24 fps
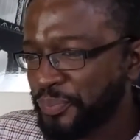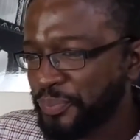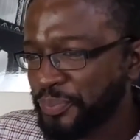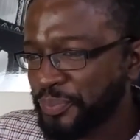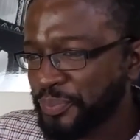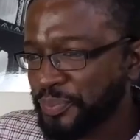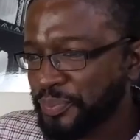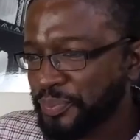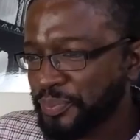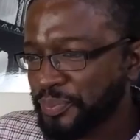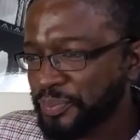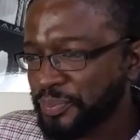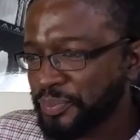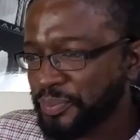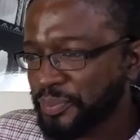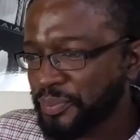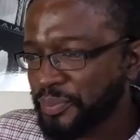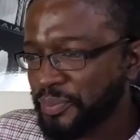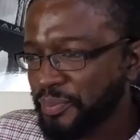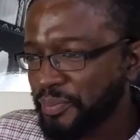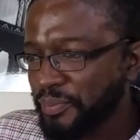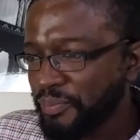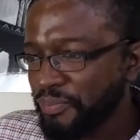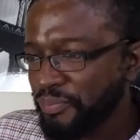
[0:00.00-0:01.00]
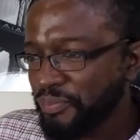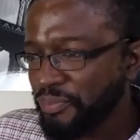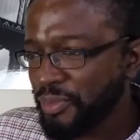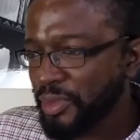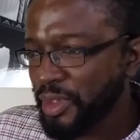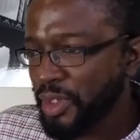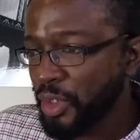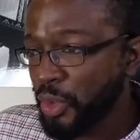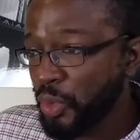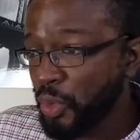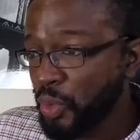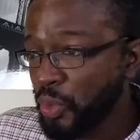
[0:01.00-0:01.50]
Mariota to the
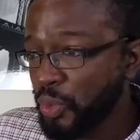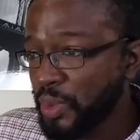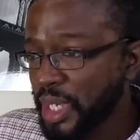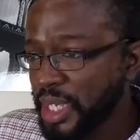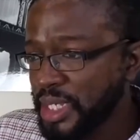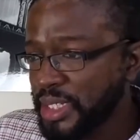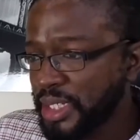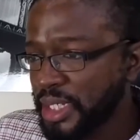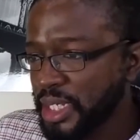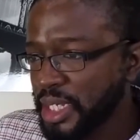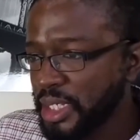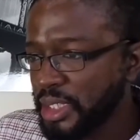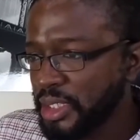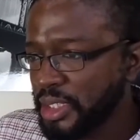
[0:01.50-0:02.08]
goal. Ooh, nice catch. Did